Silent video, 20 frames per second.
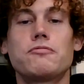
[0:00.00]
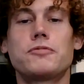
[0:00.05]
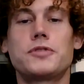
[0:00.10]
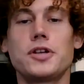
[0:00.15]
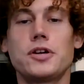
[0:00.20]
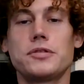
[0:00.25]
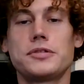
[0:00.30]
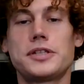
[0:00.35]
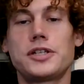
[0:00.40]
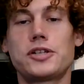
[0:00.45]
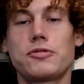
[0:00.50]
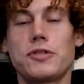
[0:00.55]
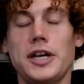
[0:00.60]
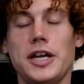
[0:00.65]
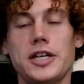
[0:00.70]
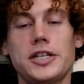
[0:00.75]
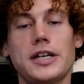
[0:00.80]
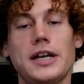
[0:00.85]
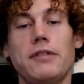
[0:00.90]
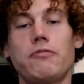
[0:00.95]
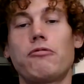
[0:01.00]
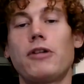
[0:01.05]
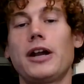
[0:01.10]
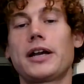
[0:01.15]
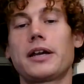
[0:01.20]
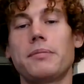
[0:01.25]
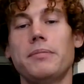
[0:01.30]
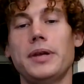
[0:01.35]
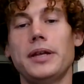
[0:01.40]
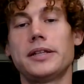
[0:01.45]
dosage range, I
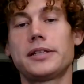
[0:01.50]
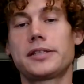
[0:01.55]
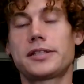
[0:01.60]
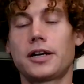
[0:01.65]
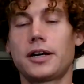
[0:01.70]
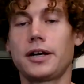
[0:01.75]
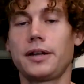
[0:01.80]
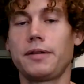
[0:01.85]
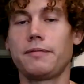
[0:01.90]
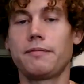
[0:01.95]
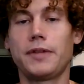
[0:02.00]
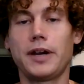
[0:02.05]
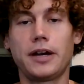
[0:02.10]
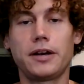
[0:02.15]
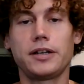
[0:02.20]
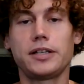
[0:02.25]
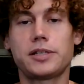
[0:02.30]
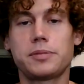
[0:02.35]
recommend starting very